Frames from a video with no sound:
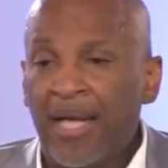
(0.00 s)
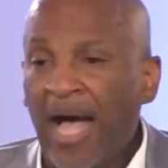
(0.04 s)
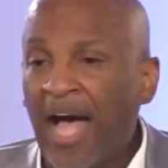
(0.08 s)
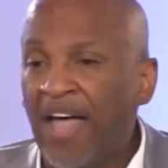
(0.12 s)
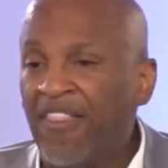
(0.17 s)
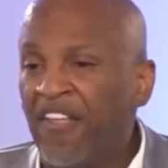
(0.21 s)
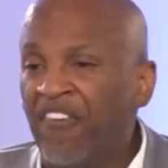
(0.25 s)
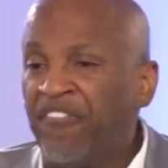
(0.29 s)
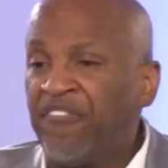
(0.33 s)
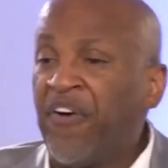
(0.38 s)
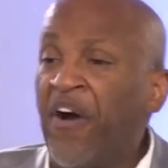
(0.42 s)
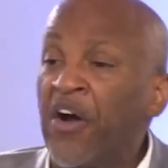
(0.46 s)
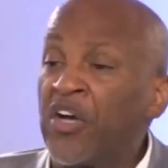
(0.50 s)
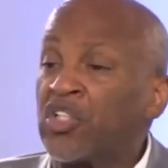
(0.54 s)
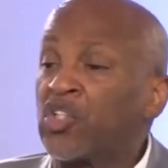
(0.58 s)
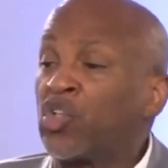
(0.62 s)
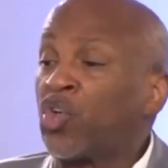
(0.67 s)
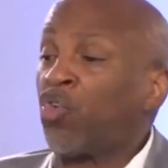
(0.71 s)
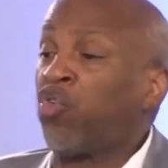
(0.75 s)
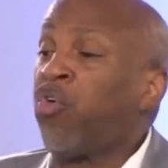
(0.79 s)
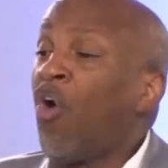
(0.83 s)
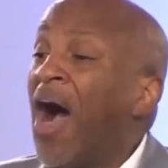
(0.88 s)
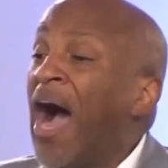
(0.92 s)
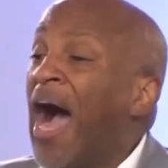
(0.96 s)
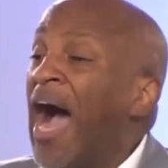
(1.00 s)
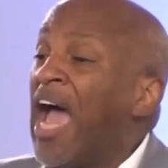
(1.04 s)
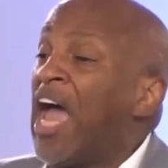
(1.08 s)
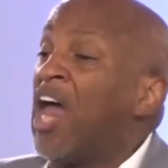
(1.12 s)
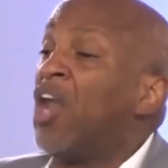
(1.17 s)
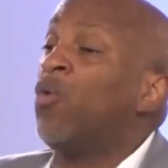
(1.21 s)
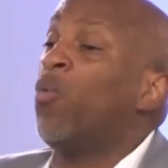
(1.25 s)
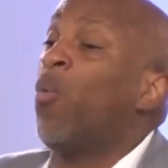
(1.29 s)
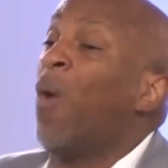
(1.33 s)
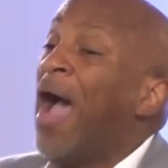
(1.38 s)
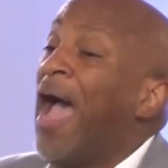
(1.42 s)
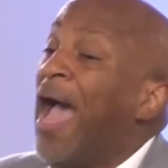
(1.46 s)
and the first cry
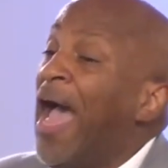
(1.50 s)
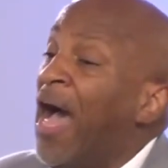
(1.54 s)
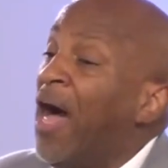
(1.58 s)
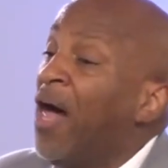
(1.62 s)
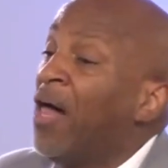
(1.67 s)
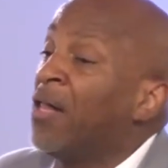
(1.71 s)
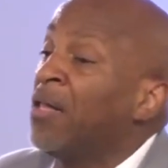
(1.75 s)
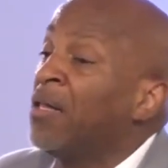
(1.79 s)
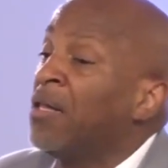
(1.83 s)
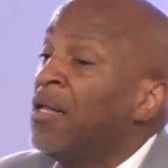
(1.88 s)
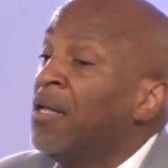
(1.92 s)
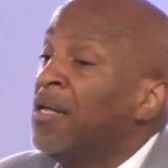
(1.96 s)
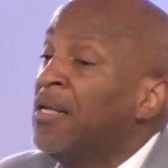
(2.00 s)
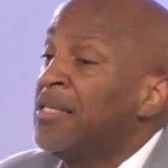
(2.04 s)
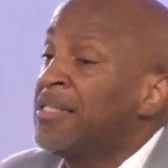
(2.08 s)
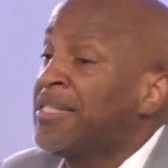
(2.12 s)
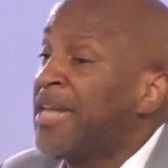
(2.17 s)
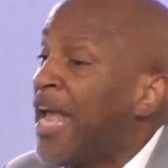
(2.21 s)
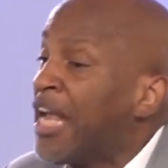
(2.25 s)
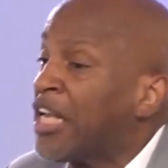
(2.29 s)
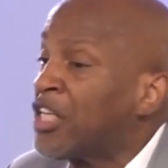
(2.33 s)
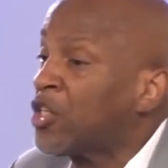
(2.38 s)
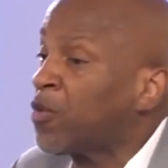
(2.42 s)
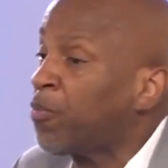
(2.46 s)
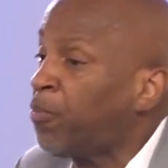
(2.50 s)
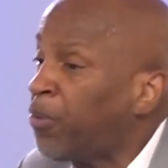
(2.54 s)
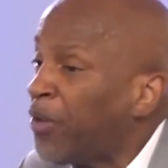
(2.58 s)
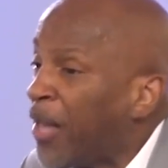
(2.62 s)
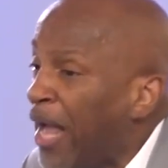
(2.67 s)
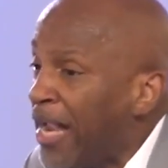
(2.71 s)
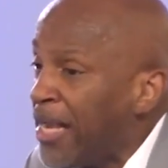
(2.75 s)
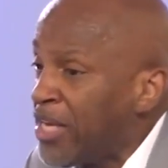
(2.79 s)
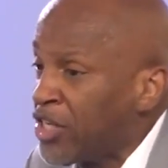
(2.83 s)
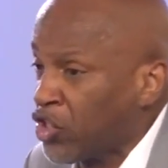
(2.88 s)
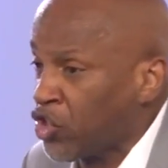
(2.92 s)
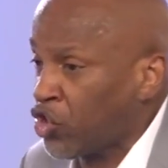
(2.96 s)
and wail takes
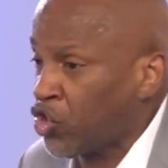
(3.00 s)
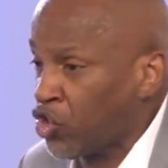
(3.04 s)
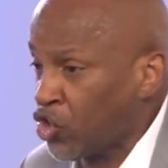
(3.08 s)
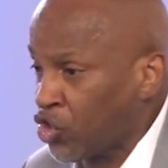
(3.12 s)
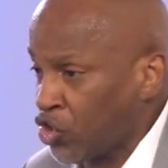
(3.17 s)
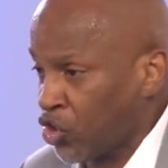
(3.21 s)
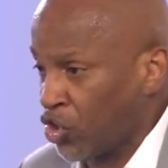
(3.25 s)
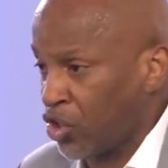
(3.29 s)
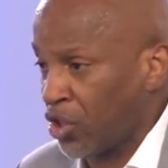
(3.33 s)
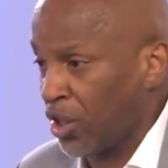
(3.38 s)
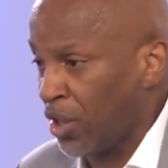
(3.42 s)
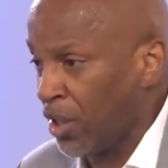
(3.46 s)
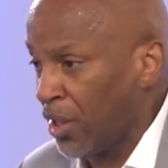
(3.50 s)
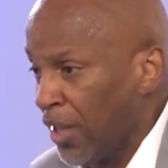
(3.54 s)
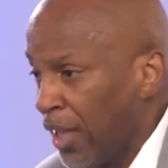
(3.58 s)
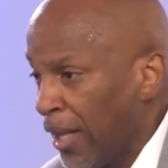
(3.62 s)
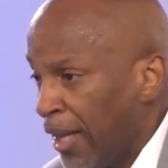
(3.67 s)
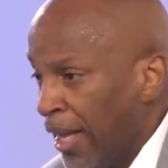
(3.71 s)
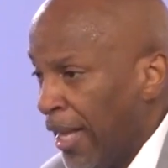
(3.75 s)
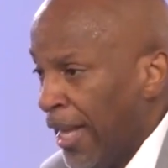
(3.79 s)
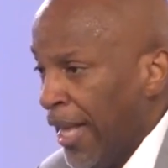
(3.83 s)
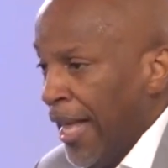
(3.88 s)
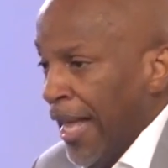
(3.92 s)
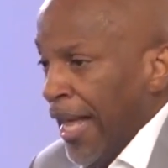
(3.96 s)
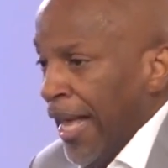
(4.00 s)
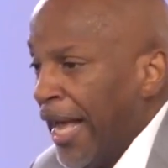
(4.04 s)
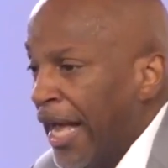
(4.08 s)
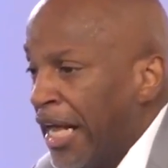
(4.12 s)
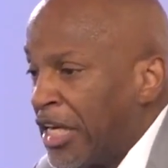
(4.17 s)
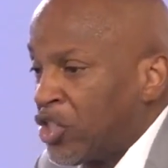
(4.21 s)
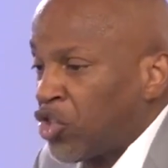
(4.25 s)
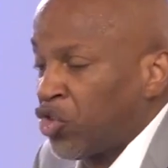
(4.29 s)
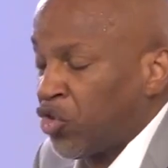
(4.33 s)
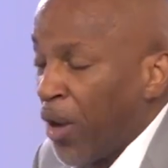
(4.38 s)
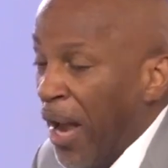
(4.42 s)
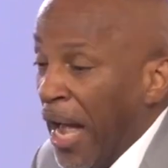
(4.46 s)
place,
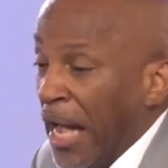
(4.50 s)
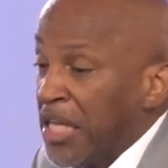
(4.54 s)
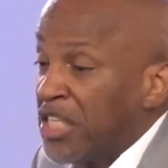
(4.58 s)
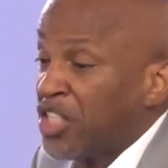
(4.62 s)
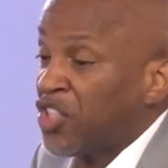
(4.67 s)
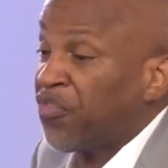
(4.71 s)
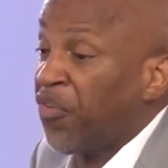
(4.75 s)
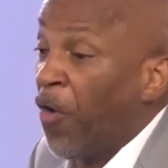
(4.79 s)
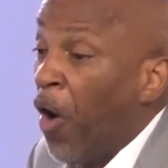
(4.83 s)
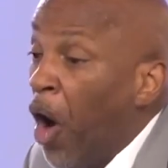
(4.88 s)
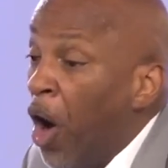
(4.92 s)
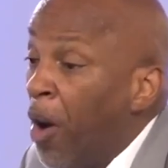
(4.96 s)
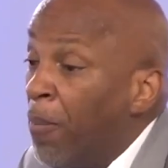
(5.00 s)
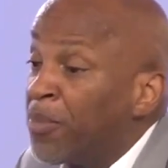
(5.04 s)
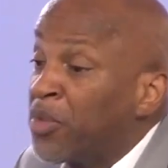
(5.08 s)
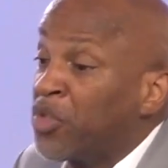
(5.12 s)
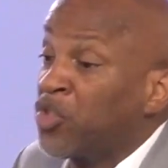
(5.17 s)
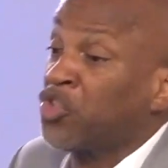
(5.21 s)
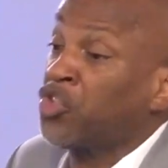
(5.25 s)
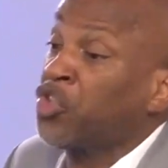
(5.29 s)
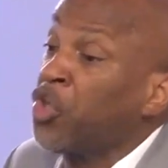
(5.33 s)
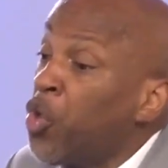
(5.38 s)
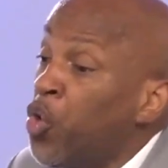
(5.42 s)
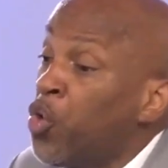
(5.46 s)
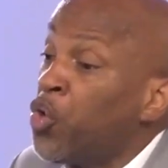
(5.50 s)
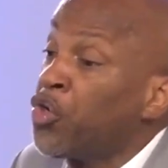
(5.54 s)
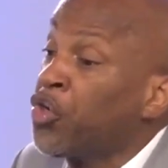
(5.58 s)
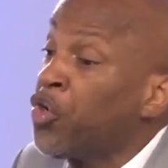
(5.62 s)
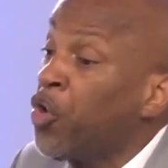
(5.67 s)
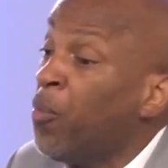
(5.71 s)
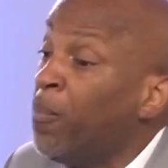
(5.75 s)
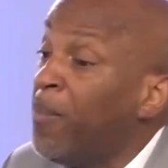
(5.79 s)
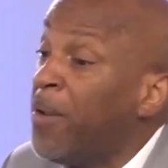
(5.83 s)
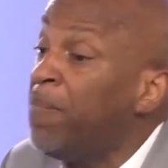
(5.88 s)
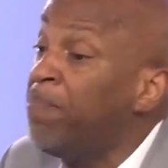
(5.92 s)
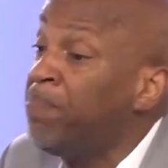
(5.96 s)
it transforms two
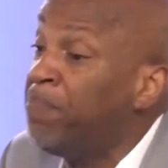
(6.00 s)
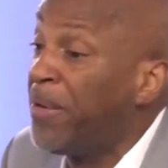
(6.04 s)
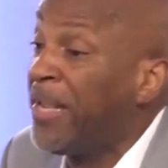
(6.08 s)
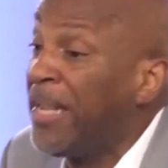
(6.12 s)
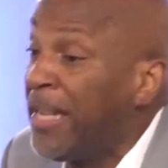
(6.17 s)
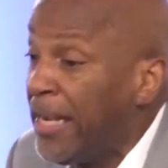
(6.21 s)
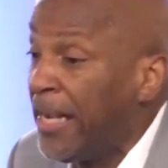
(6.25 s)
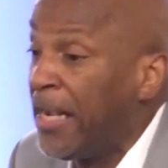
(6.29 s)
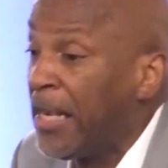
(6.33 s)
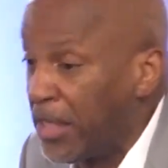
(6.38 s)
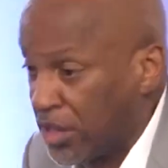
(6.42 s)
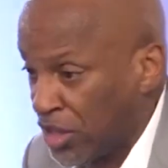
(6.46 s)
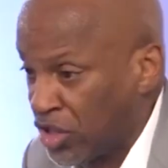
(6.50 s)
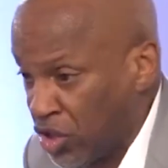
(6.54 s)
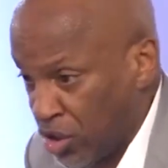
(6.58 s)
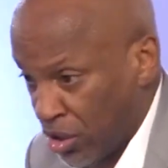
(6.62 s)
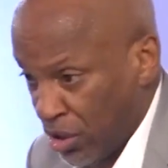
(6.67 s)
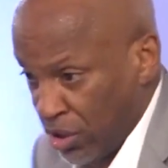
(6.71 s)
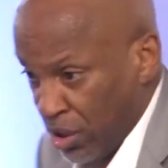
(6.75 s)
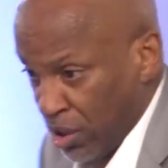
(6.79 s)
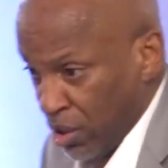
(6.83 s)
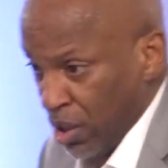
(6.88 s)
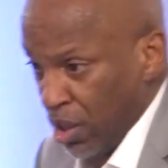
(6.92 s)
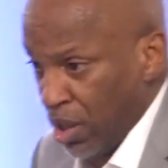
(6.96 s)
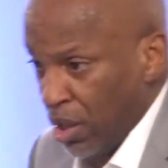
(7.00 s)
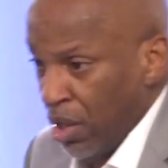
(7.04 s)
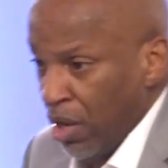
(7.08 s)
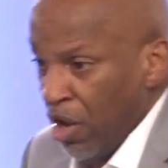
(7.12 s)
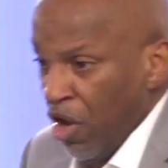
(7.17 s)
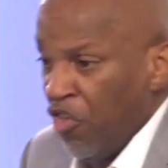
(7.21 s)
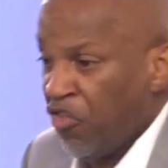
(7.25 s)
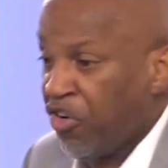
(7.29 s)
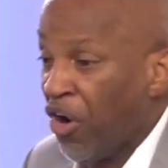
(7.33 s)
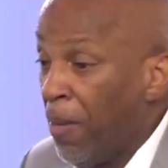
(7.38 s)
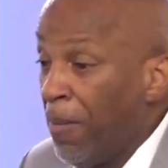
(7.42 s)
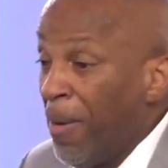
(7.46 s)
human beings
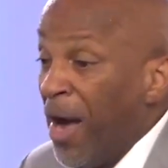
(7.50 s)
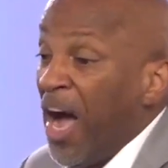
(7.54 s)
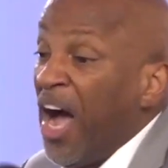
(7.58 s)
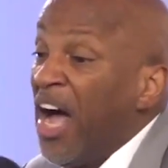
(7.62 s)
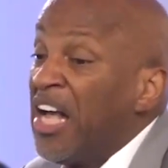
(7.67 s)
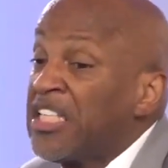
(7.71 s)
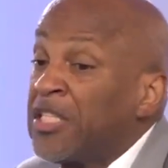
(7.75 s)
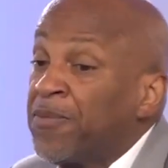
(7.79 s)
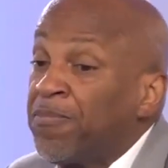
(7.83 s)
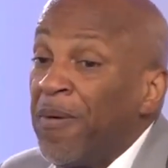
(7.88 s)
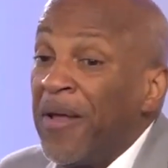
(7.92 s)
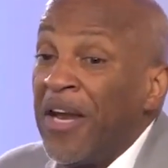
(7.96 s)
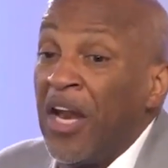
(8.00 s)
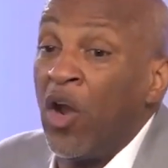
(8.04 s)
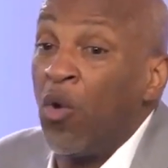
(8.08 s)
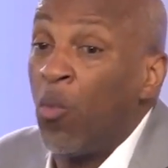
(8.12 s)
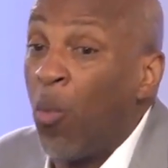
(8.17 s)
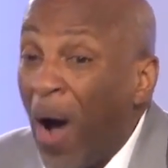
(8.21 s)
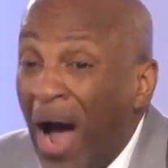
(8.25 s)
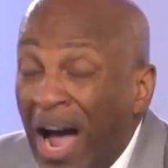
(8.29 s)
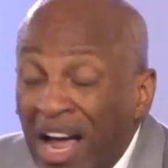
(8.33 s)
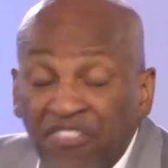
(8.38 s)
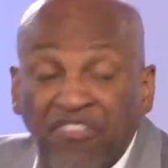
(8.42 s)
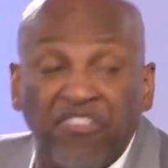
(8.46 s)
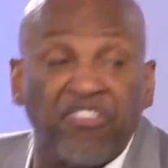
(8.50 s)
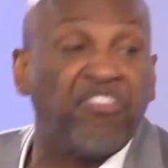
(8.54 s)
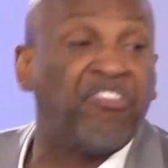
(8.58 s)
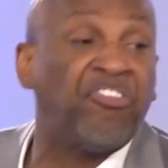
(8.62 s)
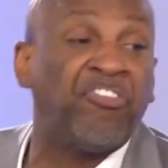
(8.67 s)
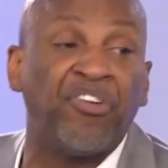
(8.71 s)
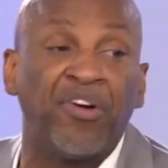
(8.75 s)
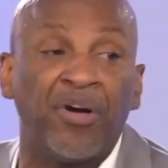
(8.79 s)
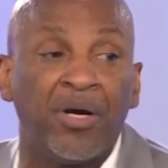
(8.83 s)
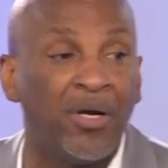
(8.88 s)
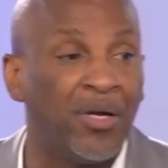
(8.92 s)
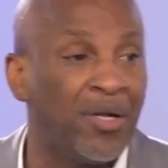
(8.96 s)
from husband and wife
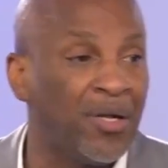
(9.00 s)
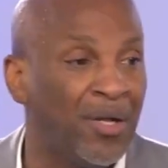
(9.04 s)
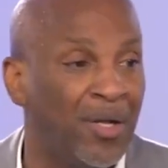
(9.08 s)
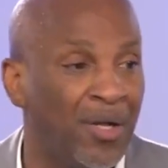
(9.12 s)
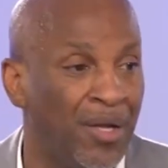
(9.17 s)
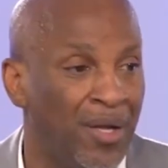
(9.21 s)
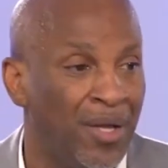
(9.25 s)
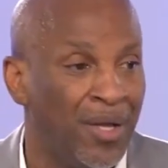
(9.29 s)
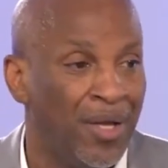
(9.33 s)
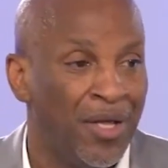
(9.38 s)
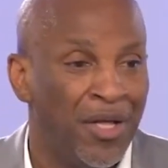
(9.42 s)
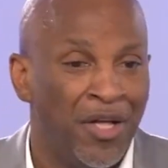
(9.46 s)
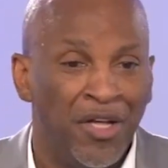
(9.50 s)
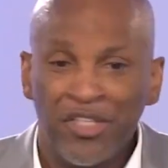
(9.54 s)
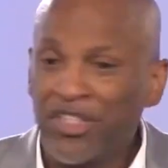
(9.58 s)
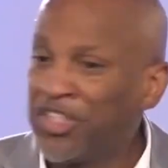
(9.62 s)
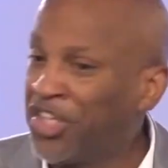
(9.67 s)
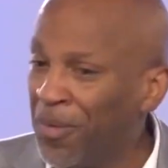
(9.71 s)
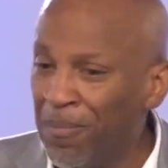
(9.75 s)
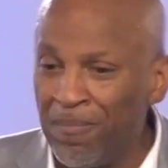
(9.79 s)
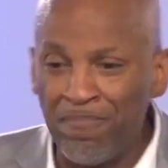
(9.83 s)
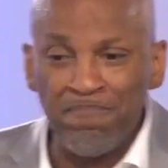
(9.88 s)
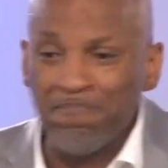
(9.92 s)
to